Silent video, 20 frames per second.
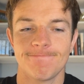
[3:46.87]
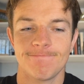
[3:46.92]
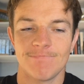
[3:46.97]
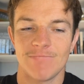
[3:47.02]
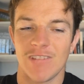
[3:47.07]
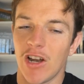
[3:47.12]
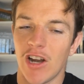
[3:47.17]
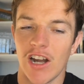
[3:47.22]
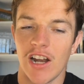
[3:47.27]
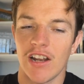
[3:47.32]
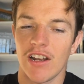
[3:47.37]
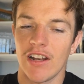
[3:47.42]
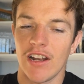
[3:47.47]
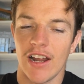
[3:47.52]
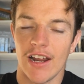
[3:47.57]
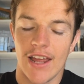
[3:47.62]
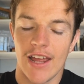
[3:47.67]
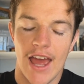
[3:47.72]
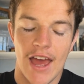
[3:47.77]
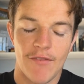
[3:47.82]

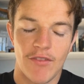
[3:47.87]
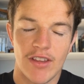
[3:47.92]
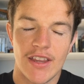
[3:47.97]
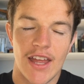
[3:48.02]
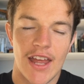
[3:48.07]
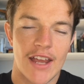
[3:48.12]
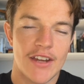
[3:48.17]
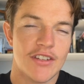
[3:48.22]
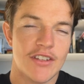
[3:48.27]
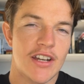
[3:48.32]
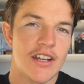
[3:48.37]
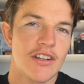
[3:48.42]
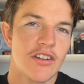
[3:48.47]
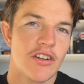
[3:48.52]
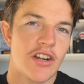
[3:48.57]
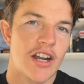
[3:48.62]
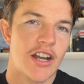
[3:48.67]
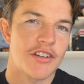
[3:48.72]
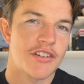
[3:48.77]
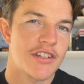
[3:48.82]
Having that extra
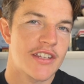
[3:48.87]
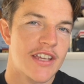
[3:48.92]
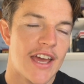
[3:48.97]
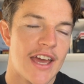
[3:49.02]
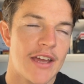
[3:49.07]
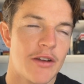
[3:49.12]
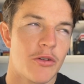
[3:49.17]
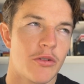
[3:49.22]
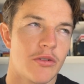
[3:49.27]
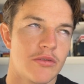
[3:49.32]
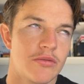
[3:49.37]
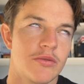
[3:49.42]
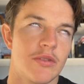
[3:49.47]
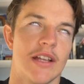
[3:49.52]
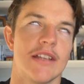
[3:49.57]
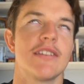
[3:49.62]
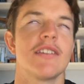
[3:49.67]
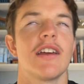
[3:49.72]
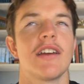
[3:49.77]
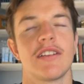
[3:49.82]
900K,
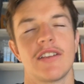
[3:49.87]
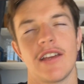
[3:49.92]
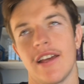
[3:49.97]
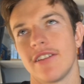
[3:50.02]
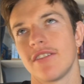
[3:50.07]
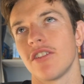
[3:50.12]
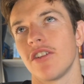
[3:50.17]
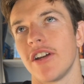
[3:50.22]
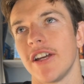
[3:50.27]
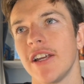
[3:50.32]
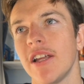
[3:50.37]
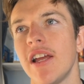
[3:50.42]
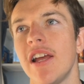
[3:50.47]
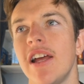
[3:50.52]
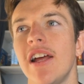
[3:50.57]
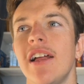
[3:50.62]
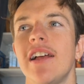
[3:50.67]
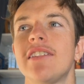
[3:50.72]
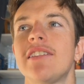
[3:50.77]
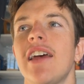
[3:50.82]

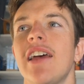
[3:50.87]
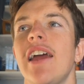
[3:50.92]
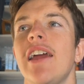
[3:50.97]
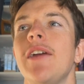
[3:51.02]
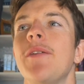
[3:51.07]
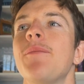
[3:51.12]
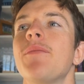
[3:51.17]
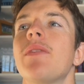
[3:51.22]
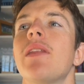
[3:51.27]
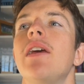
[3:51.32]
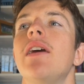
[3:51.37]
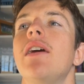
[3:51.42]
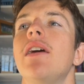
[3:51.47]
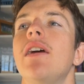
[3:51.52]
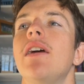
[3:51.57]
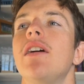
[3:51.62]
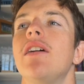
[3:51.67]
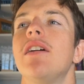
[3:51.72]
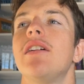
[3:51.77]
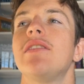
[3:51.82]
let's say
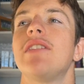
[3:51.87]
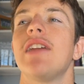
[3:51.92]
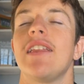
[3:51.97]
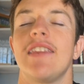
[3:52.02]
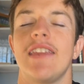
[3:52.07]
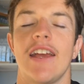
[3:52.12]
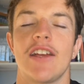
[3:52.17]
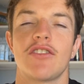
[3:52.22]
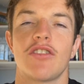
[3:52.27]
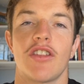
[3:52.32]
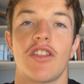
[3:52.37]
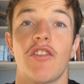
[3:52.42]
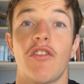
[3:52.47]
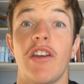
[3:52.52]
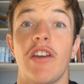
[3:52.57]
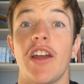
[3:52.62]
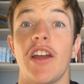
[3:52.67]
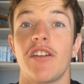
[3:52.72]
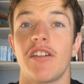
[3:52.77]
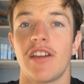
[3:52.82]
the extra
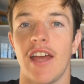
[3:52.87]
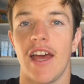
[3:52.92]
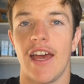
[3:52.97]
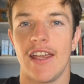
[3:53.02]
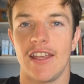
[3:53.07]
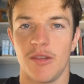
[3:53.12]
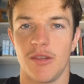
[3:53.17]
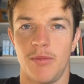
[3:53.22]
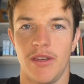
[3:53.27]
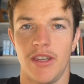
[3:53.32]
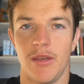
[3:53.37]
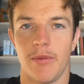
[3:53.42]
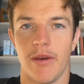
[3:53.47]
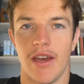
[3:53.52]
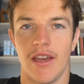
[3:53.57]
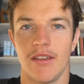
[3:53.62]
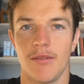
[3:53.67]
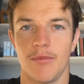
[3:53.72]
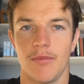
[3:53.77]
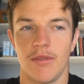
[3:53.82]
300K in the piggy
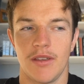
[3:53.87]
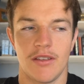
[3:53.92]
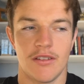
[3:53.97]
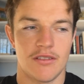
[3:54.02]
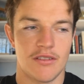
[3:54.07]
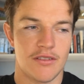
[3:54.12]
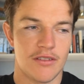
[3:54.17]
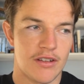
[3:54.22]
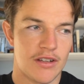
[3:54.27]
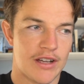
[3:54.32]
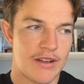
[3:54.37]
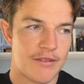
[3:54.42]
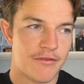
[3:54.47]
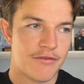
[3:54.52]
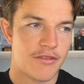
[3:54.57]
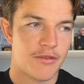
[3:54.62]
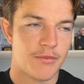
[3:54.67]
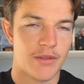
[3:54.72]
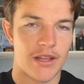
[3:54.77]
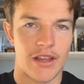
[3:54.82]
bank because
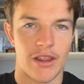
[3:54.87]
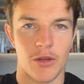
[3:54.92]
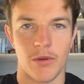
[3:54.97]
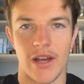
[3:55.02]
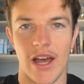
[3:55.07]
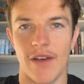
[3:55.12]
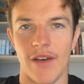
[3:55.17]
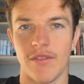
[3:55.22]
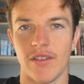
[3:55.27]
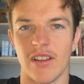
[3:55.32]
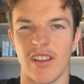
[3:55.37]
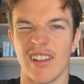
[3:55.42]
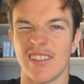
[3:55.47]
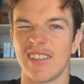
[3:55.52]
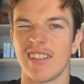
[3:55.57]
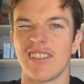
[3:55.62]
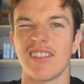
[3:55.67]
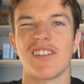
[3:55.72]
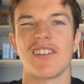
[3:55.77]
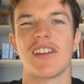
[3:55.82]
from Leilua having like
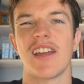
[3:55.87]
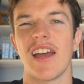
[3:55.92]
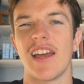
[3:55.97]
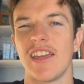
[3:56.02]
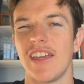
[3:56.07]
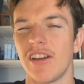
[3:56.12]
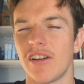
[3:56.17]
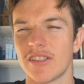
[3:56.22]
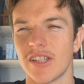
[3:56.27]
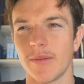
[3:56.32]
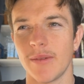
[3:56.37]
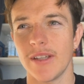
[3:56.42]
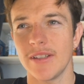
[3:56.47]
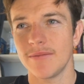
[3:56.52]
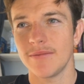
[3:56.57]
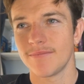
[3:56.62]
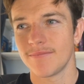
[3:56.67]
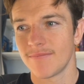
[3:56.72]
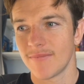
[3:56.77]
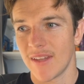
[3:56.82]
600K a year or something,
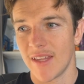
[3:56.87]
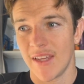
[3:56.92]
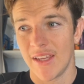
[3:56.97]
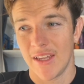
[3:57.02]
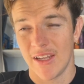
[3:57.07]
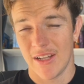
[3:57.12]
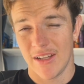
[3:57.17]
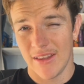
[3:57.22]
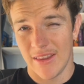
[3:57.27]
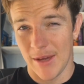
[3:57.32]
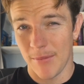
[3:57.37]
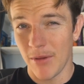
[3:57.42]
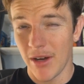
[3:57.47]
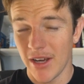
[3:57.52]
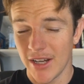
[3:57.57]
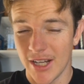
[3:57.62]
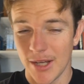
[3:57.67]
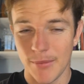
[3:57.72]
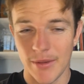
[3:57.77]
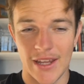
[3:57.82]
that might
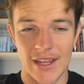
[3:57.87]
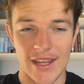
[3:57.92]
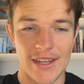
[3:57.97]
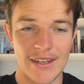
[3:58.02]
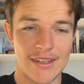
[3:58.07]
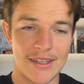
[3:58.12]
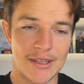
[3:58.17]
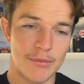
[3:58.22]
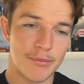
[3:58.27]
come in handy.